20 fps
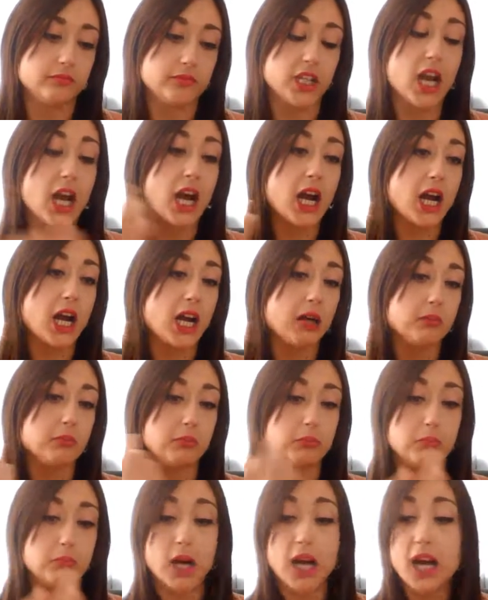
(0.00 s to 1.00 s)

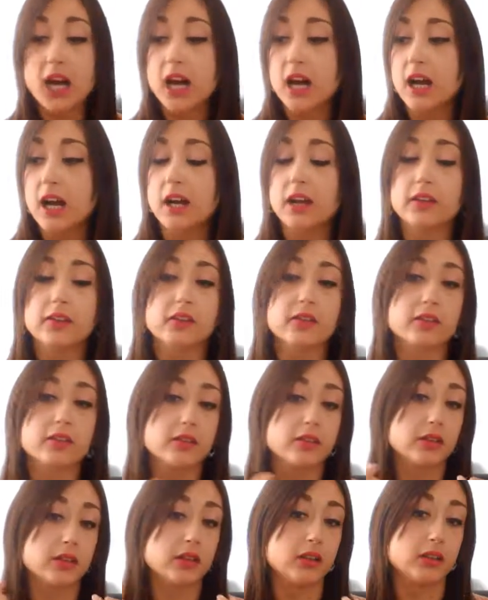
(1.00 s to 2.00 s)
yeah,
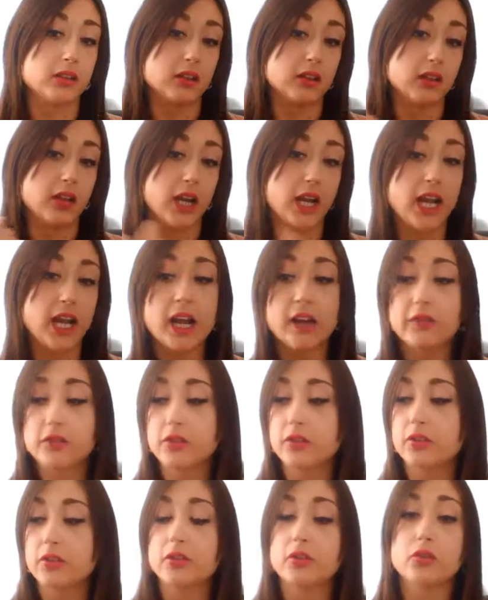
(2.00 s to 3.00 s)
must,
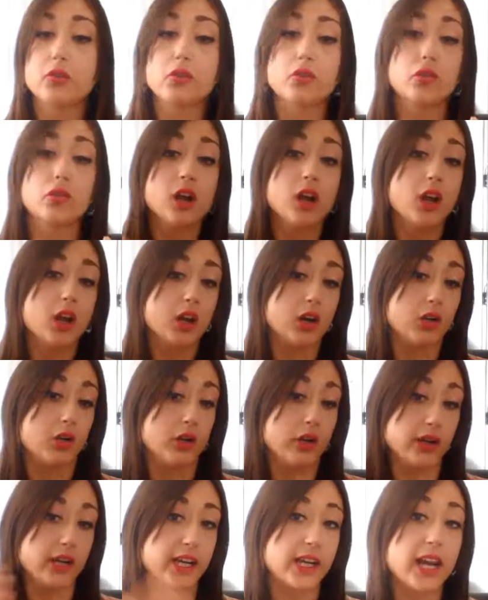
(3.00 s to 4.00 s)
have to,
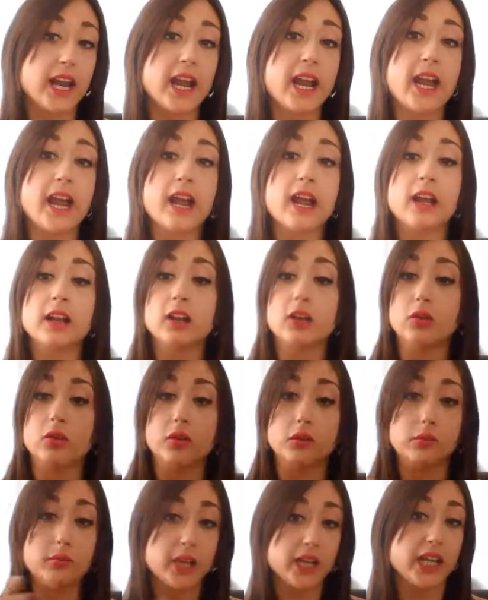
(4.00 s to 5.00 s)
or can,
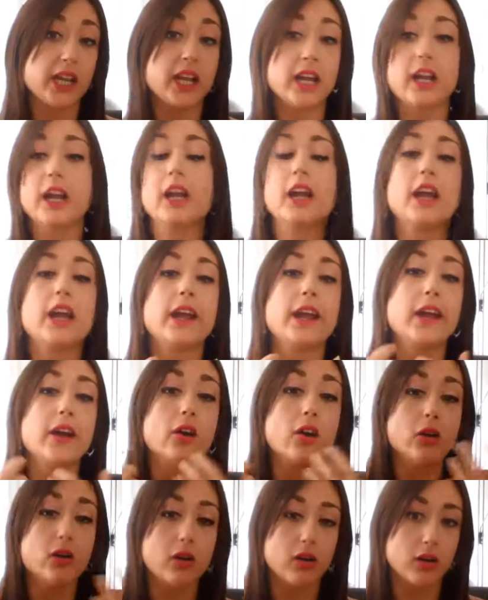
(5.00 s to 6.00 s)
or may,
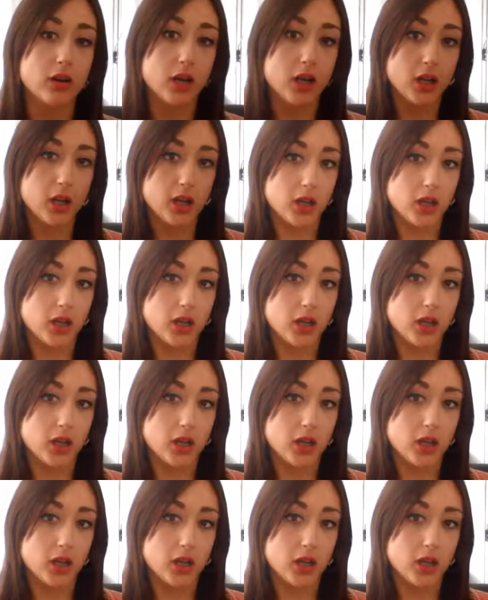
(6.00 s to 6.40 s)
or